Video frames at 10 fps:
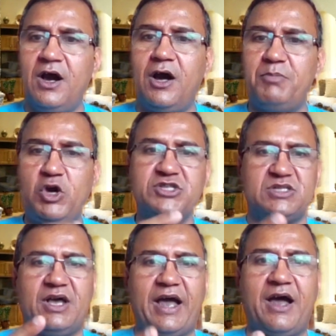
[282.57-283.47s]
Because
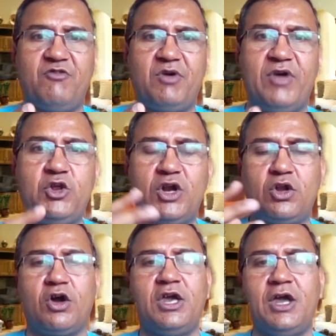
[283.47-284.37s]
when you're
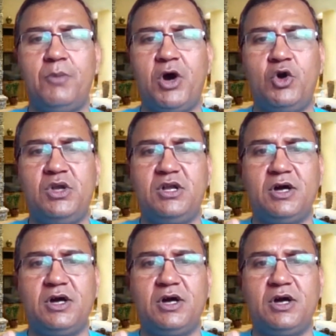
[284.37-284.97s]
talking about